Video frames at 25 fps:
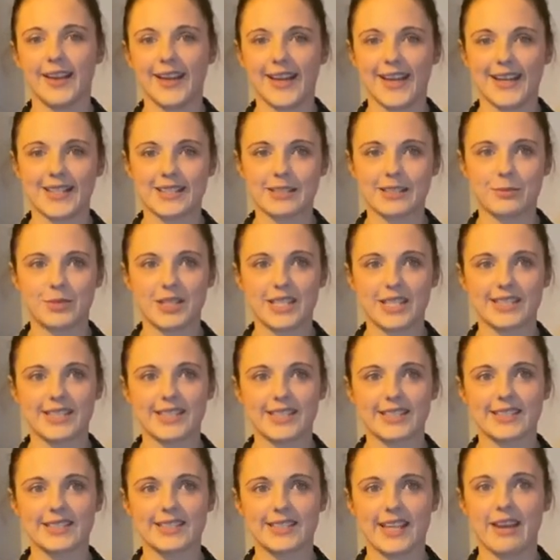A
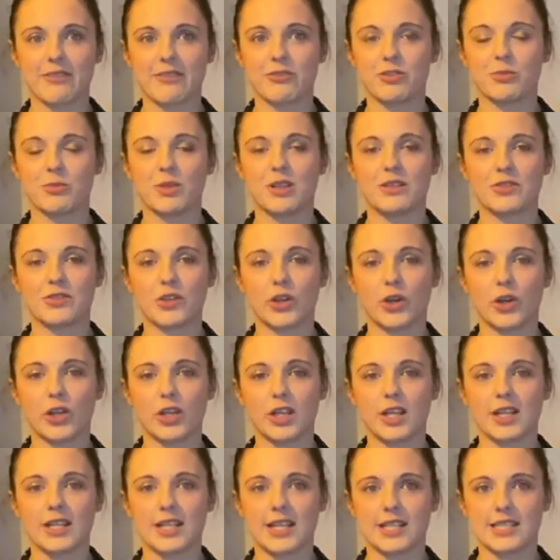simplistic site removes all
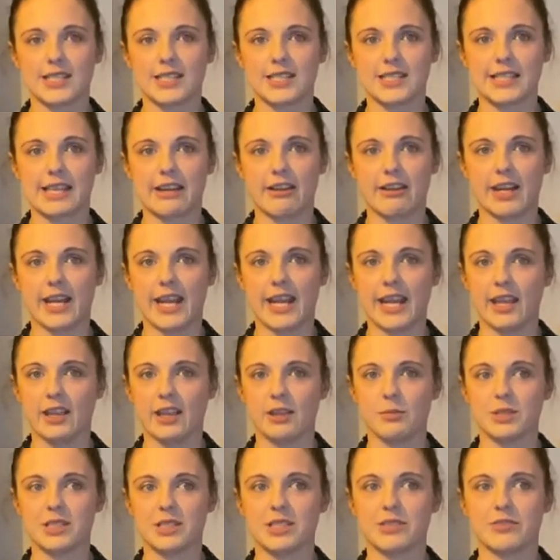unnecessary
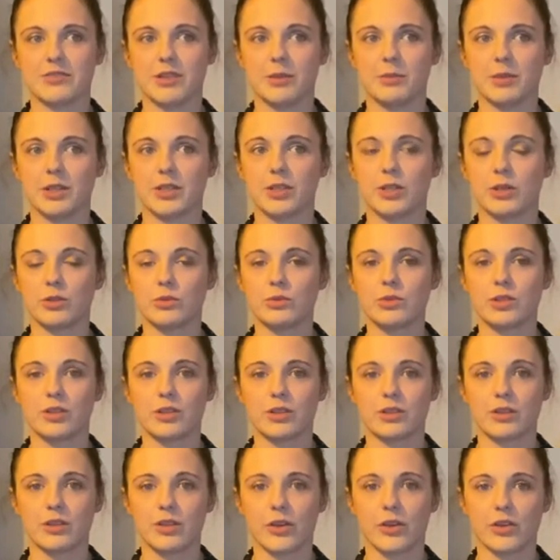elements from the code,
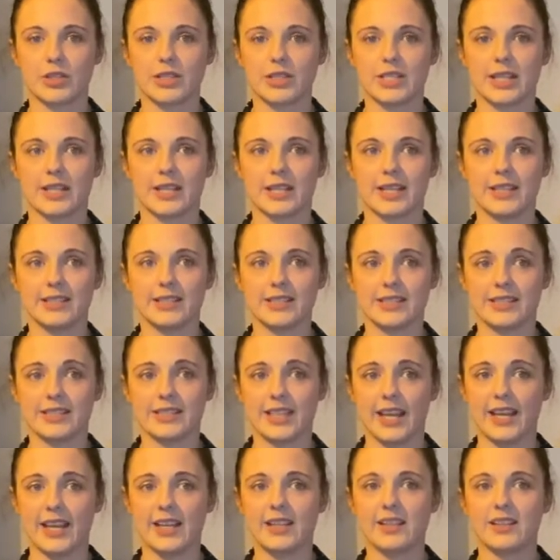content and
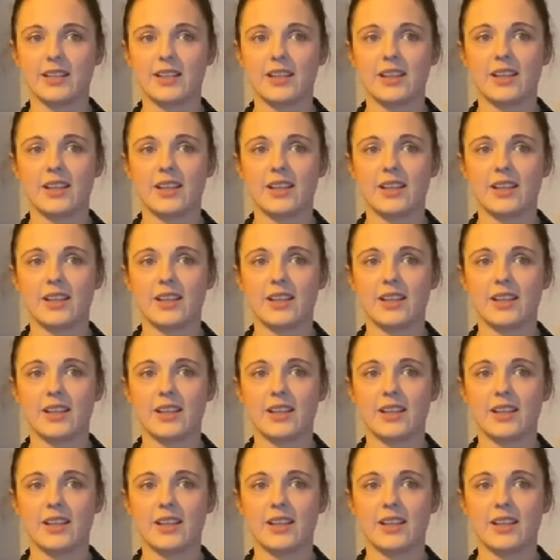design.